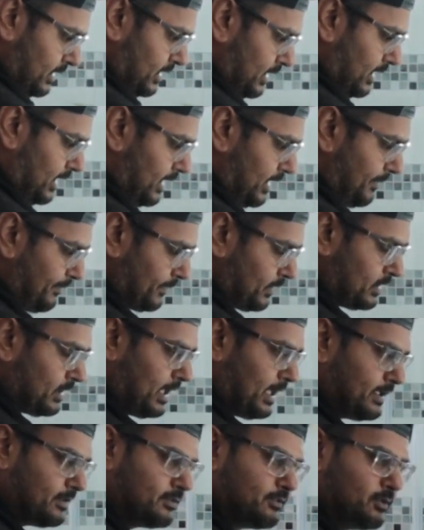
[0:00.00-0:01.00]

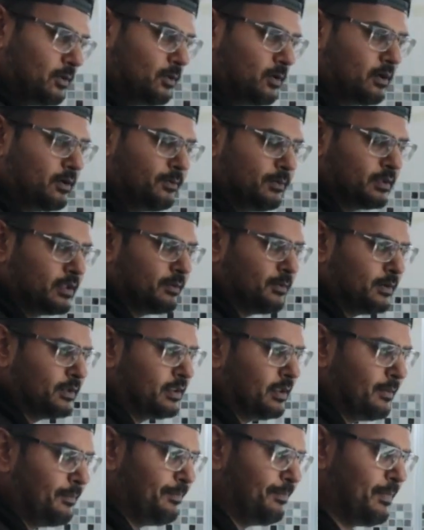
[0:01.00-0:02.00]
glass door with
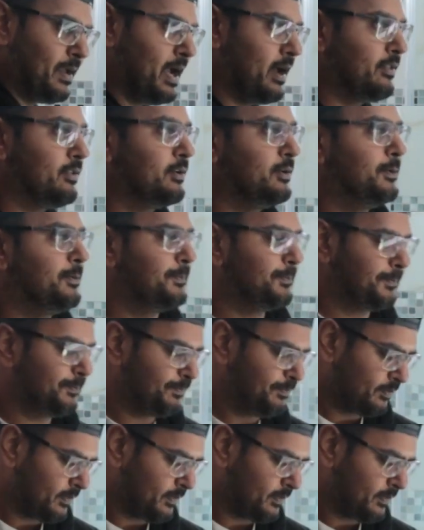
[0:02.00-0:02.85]
a bathroom,